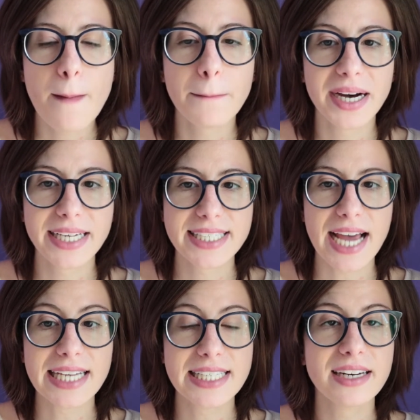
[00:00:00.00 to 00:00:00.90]
but
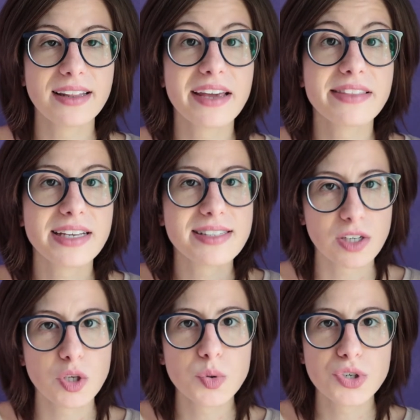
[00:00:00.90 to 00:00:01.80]
I didn't like the
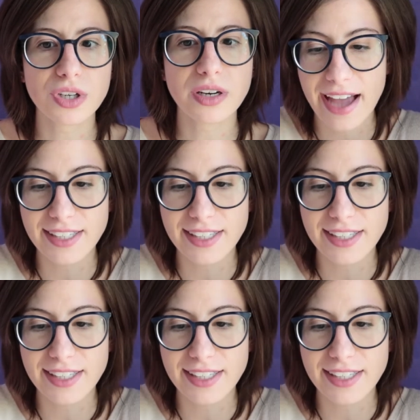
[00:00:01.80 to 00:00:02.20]
execution.